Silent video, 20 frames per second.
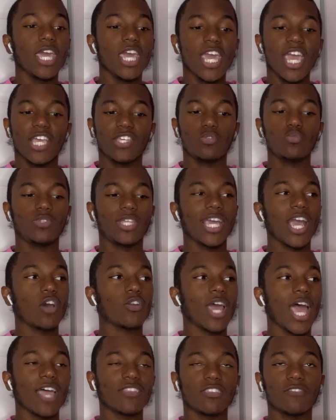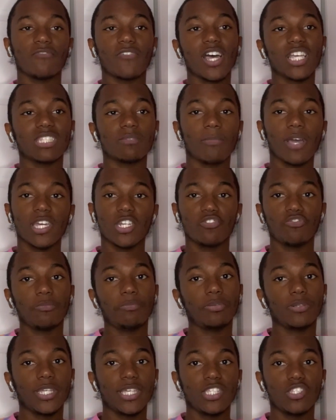And they're gonna have to find somebody to
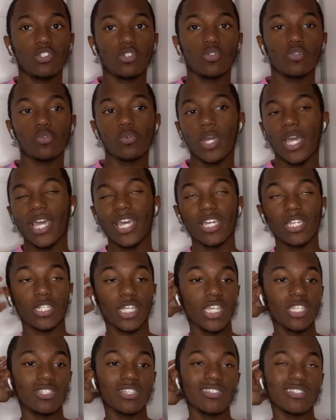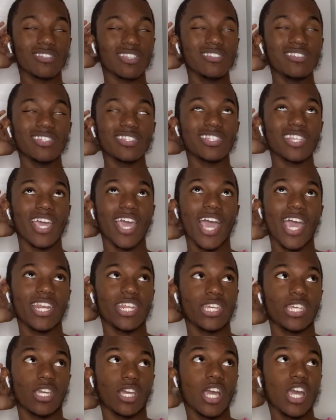replace you. And it's just a
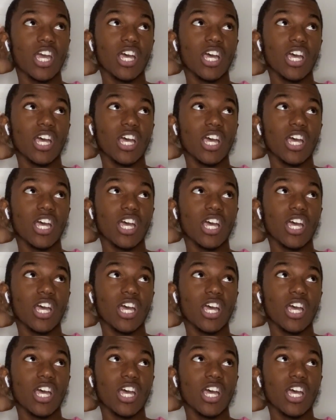headache.